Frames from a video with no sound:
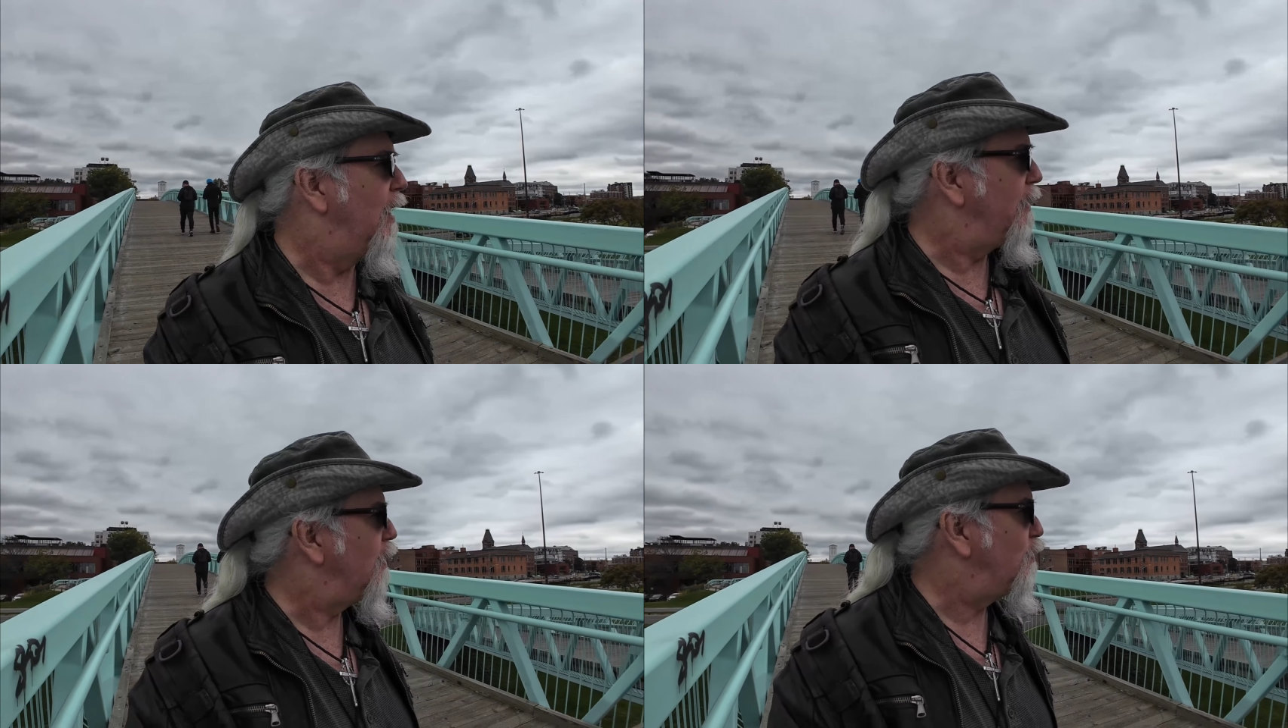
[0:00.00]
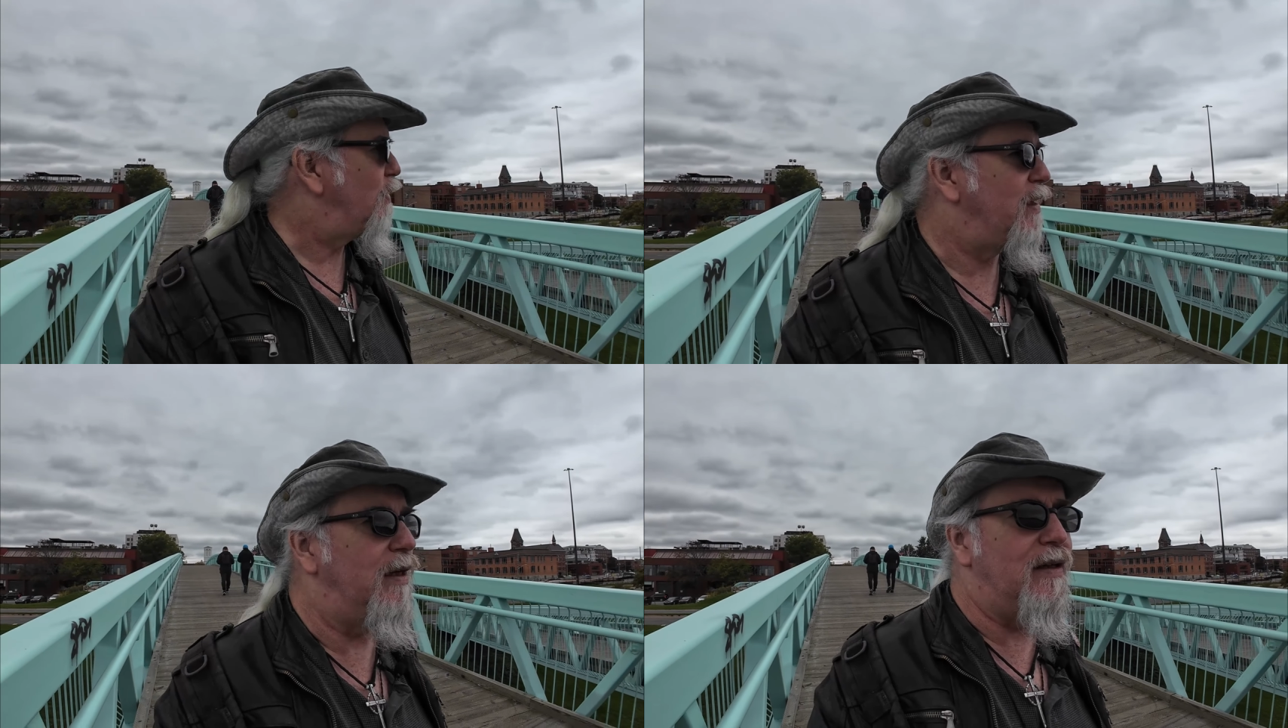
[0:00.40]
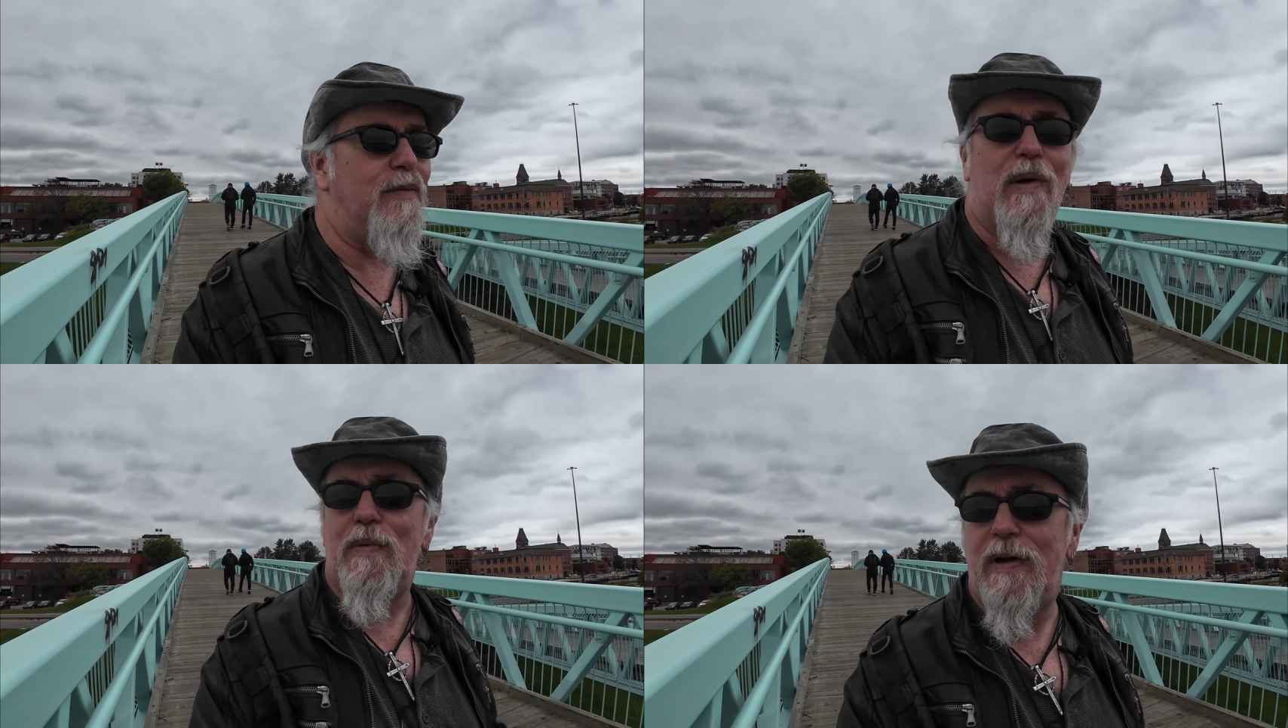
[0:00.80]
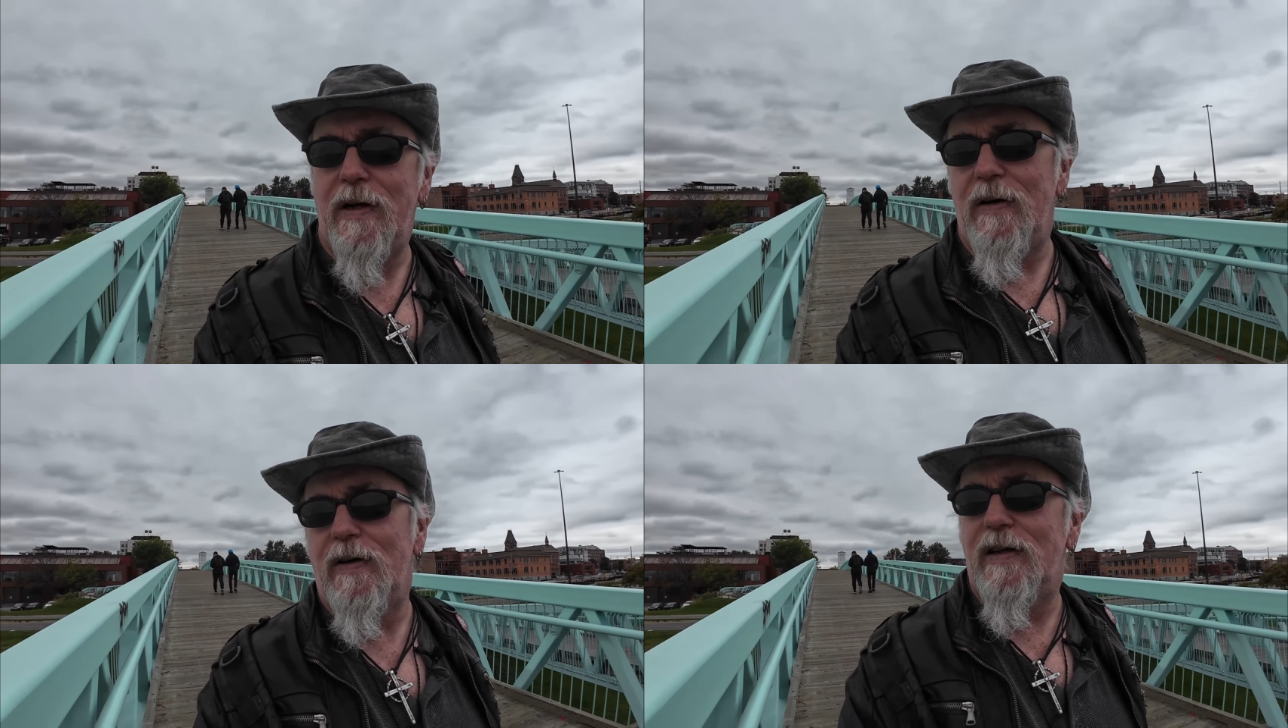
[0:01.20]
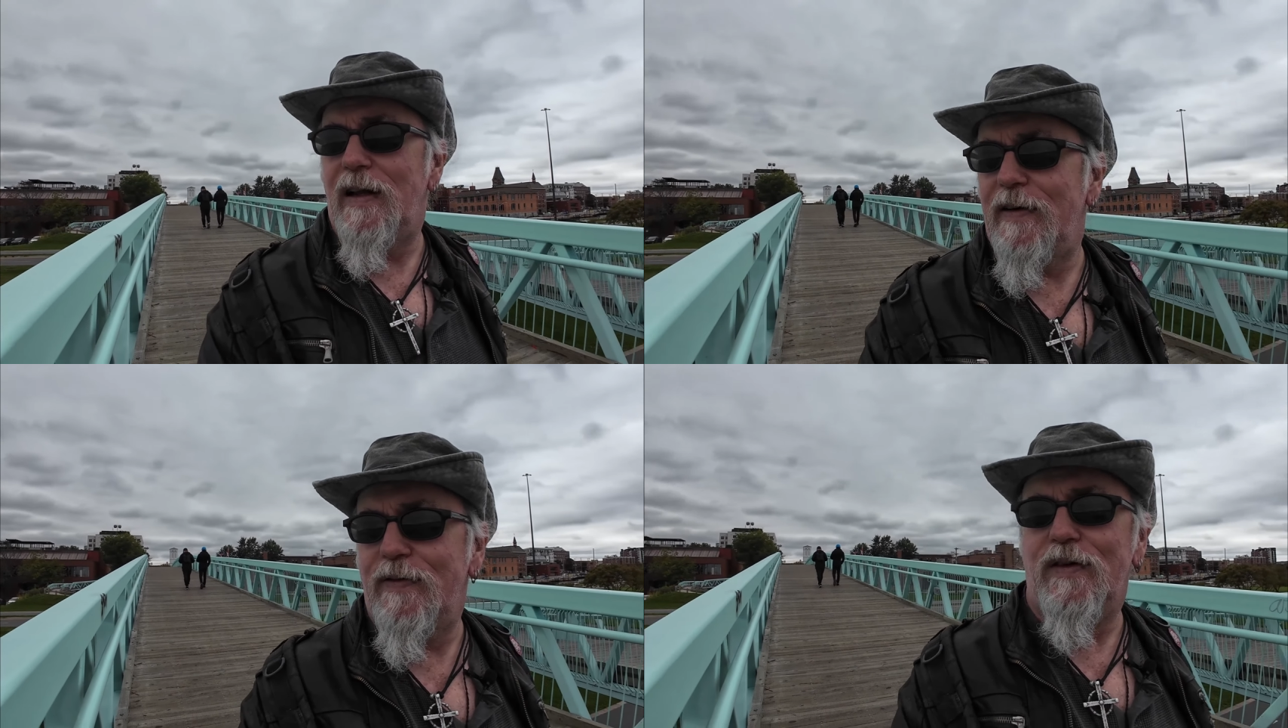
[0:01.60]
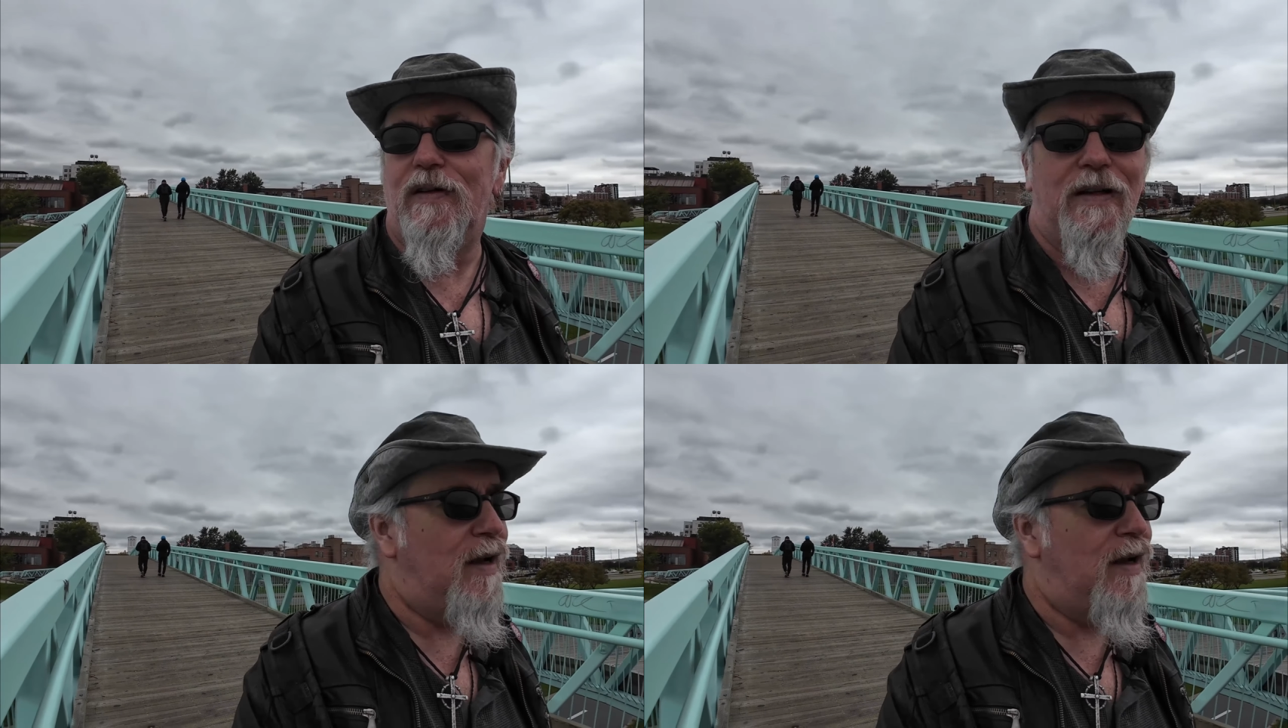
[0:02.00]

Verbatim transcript: and lovely, and the people here are delightful.